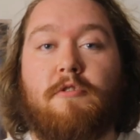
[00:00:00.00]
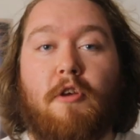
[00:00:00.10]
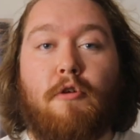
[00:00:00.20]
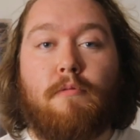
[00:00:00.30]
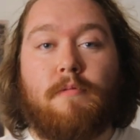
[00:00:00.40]

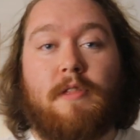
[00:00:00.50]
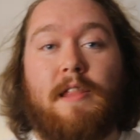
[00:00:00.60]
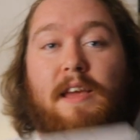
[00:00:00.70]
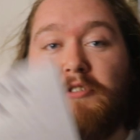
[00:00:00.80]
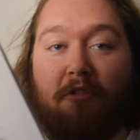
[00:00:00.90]
So
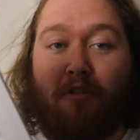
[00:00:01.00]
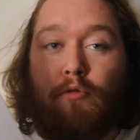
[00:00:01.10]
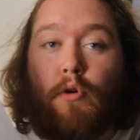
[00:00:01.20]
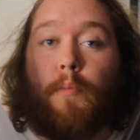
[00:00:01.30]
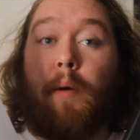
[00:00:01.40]
these
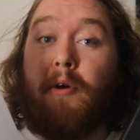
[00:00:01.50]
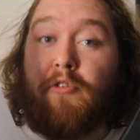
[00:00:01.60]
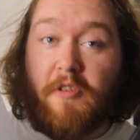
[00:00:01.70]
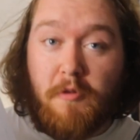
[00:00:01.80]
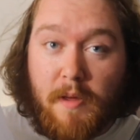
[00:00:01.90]
2 are my
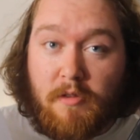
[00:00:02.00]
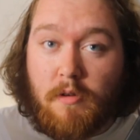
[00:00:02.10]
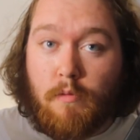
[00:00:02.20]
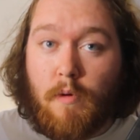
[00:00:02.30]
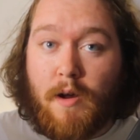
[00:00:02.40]
most
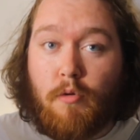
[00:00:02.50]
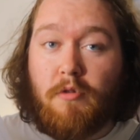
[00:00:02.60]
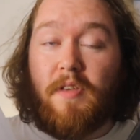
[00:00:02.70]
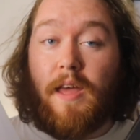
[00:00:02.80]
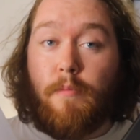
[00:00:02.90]
expensive
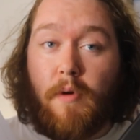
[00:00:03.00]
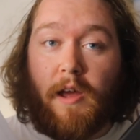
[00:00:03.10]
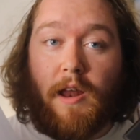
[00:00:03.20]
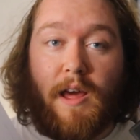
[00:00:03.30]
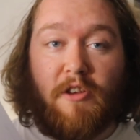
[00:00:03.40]
records in my
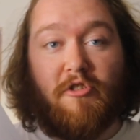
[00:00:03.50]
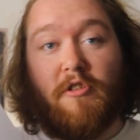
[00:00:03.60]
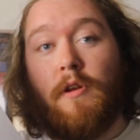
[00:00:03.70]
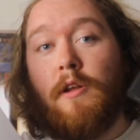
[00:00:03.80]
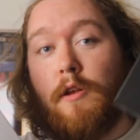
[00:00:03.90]
collection.
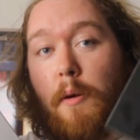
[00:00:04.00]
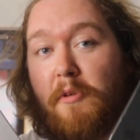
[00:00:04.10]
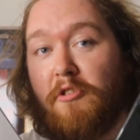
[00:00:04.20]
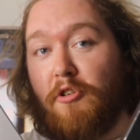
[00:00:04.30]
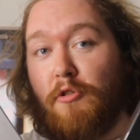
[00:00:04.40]

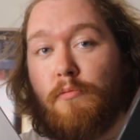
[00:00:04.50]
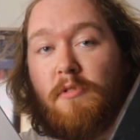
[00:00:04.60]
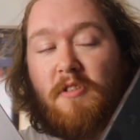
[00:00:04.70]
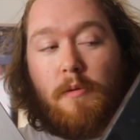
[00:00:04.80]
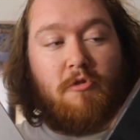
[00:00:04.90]
Number 2,
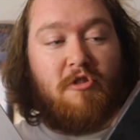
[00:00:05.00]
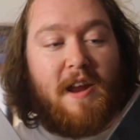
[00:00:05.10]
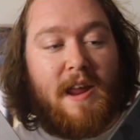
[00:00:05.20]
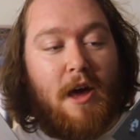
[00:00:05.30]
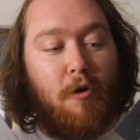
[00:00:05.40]
Slim
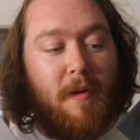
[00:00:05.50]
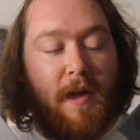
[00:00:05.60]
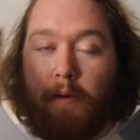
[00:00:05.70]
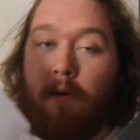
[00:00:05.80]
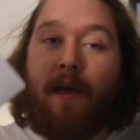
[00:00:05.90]
Shady
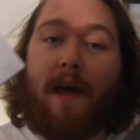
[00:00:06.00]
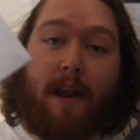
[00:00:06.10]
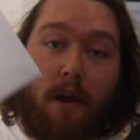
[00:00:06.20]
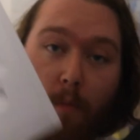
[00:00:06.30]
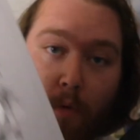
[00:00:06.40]
LP,
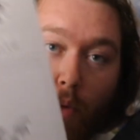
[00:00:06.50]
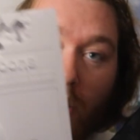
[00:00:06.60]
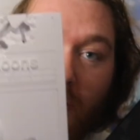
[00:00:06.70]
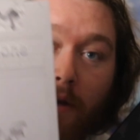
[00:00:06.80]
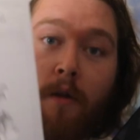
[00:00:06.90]
and number
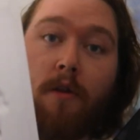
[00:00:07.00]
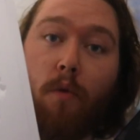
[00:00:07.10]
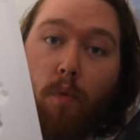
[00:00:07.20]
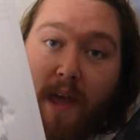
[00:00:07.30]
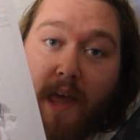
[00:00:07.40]
1, The
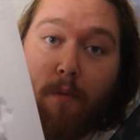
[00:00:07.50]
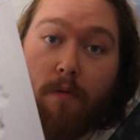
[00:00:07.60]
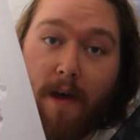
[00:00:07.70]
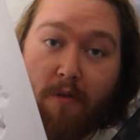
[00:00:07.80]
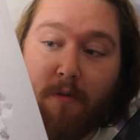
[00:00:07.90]
Weeknd
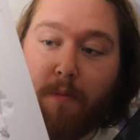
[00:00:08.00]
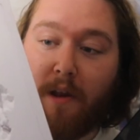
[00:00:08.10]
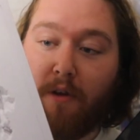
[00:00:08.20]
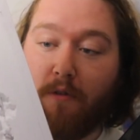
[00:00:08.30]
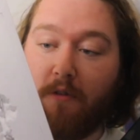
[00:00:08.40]
with House of
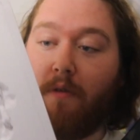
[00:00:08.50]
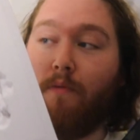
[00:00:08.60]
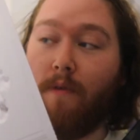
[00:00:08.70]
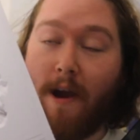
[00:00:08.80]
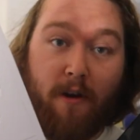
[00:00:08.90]
Balloons
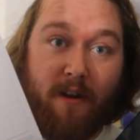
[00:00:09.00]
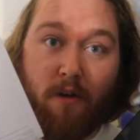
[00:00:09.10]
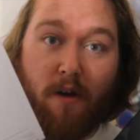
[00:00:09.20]
variant